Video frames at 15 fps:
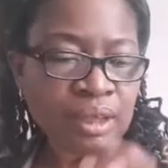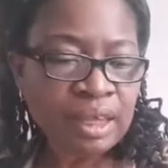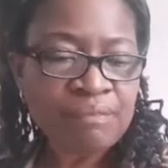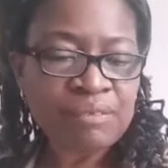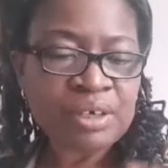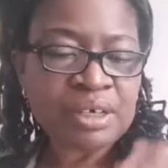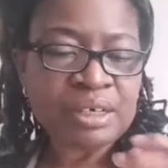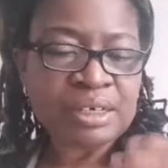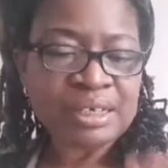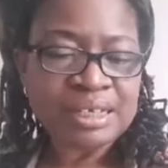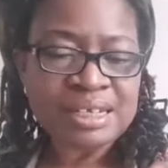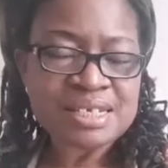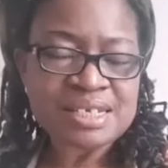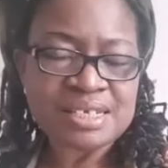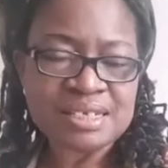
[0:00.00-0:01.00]
given
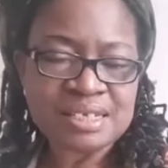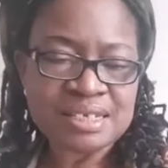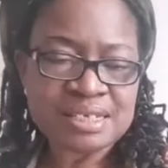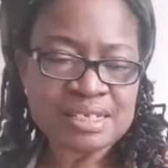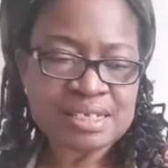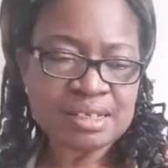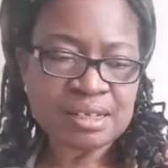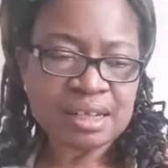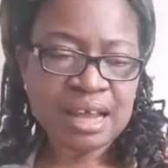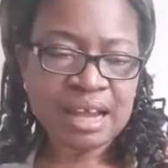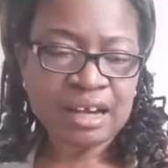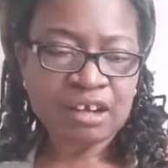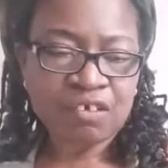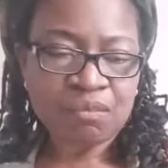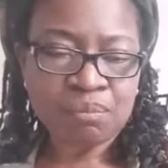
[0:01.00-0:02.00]
this
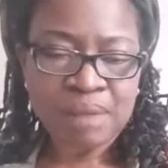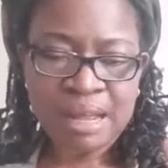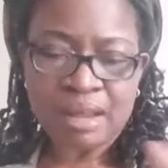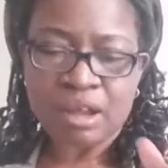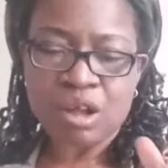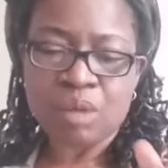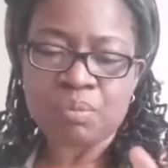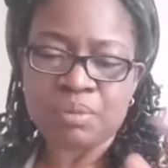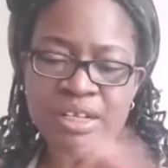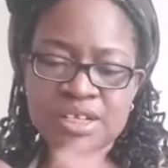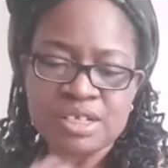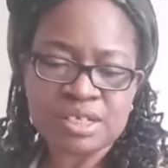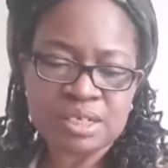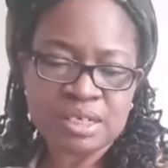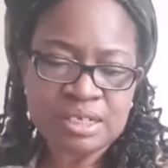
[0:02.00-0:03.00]
kind of backup,
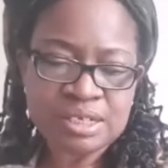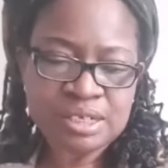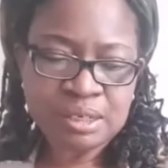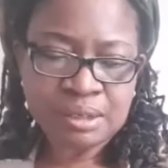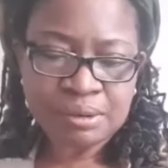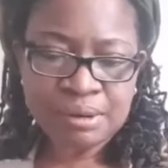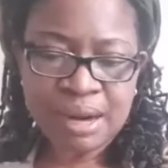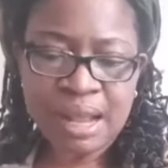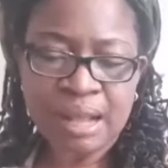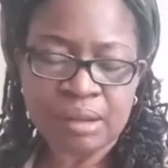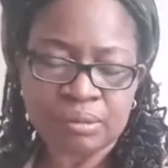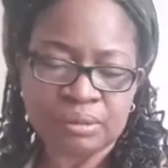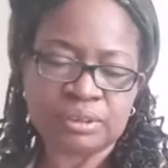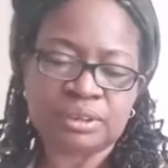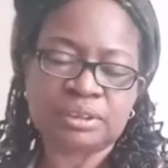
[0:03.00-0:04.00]
this
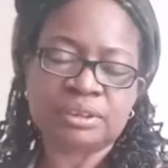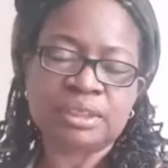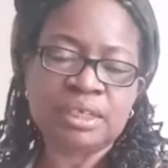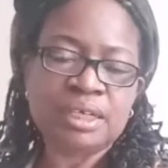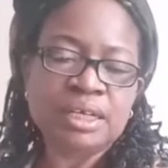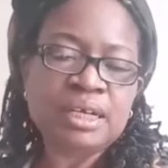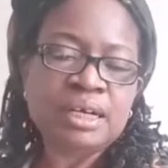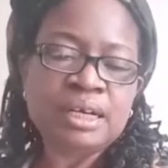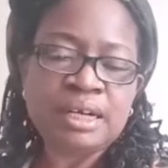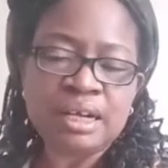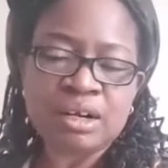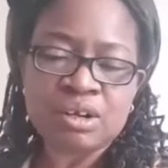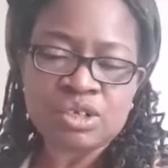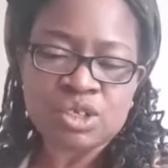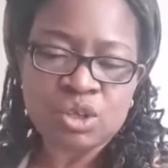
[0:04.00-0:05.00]
ground,
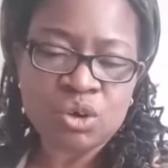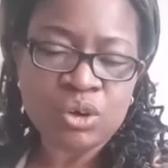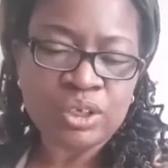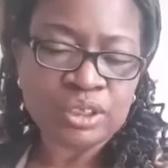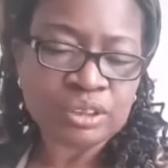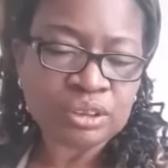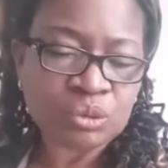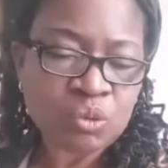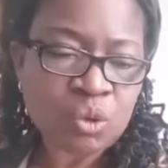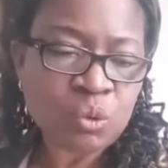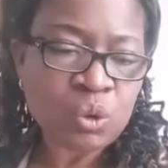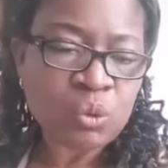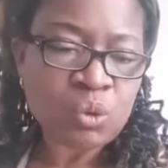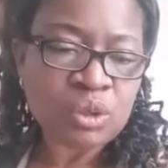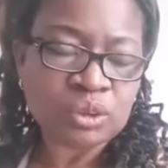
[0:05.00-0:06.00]
let us go into
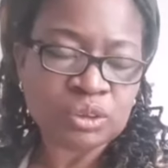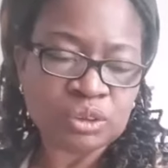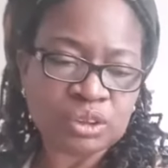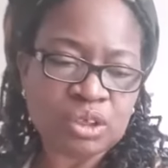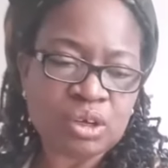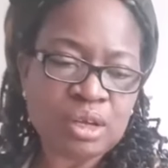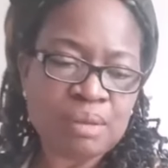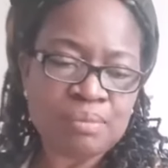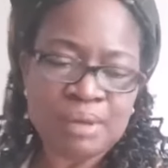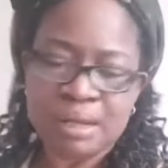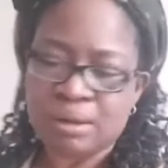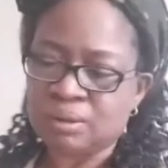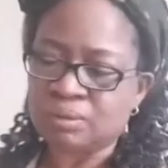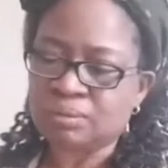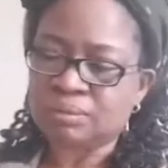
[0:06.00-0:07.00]
what we want to talk
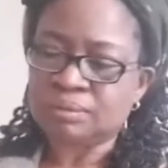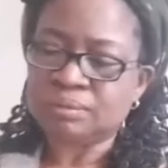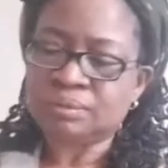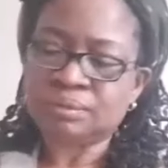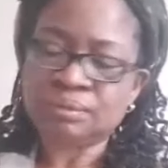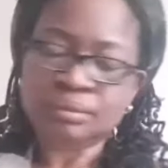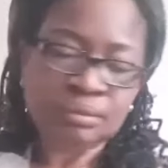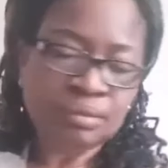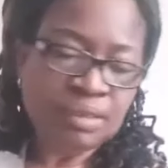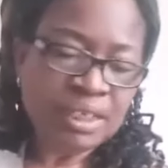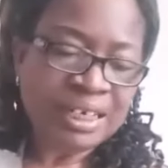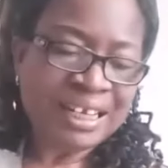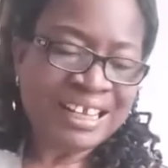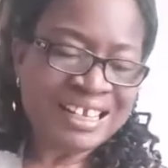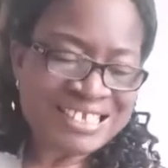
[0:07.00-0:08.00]
about.
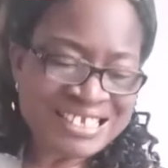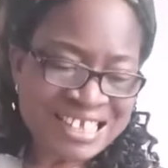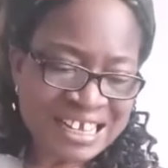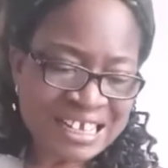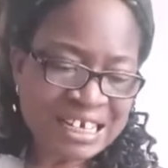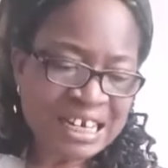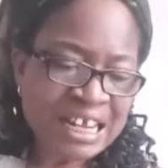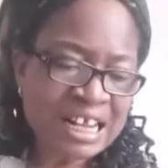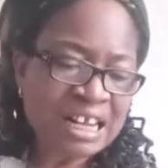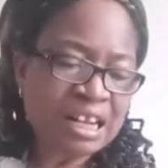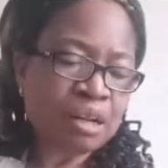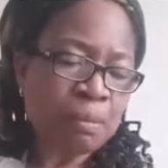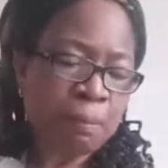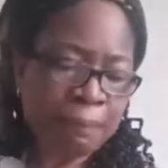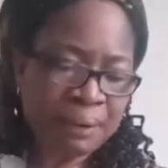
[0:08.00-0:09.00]
The
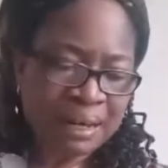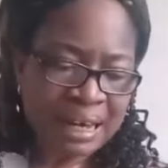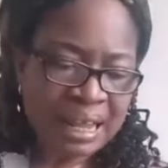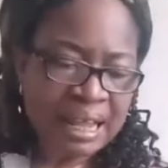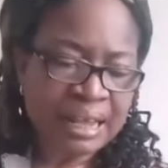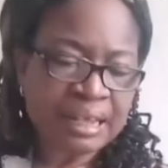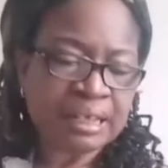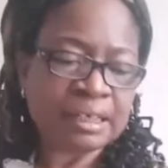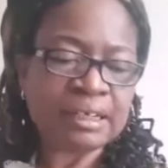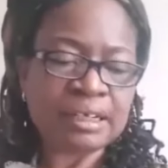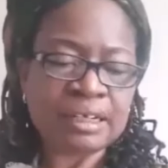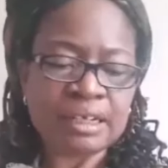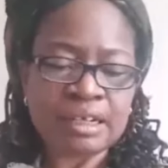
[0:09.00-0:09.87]
eternal plan